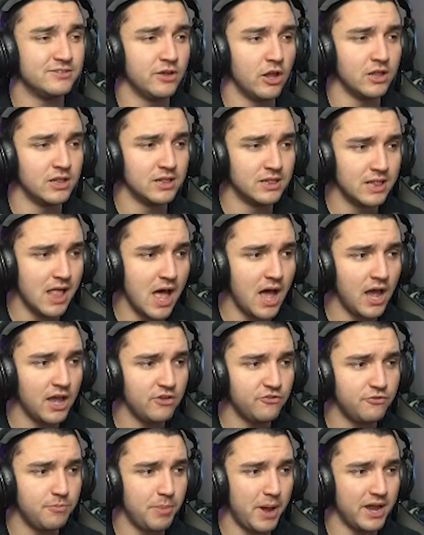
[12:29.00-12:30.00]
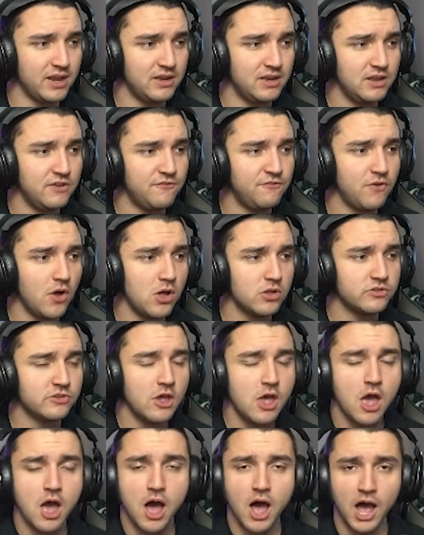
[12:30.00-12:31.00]
is on live by default.
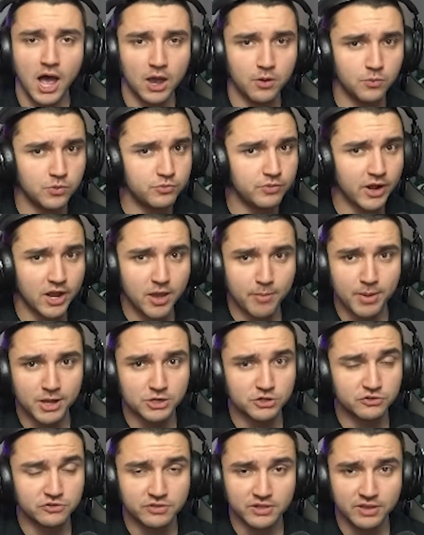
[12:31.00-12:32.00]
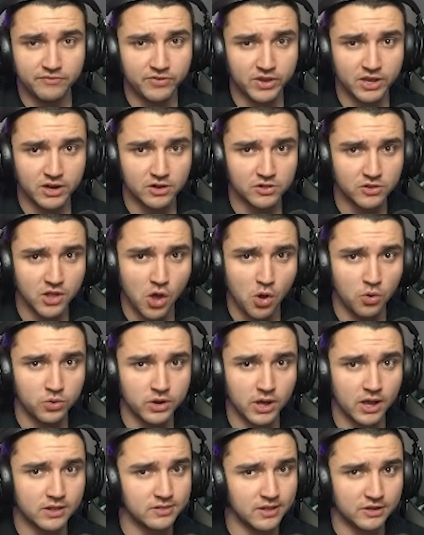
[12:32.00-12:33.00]
I would recommend just leaving it
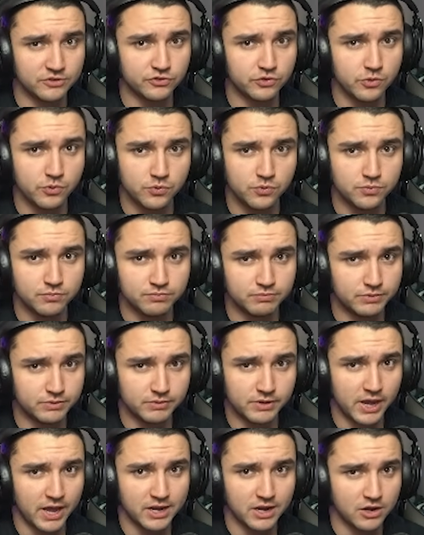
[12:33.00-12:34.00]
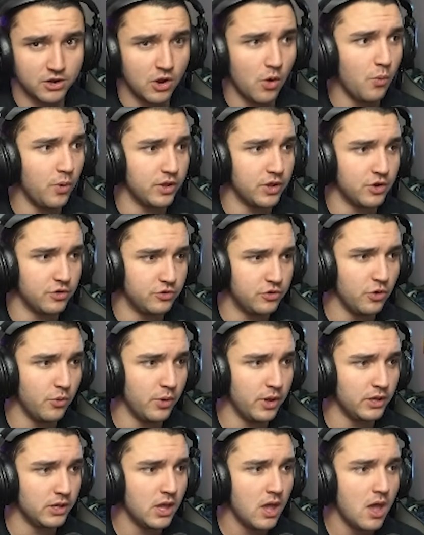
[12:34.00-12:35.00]
alone unless you kind of know what you're
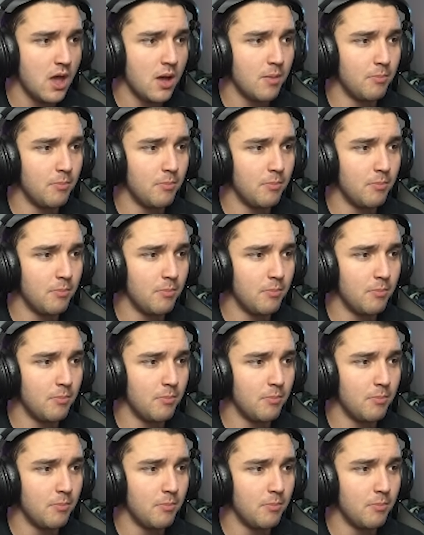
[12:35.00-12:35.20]
doing.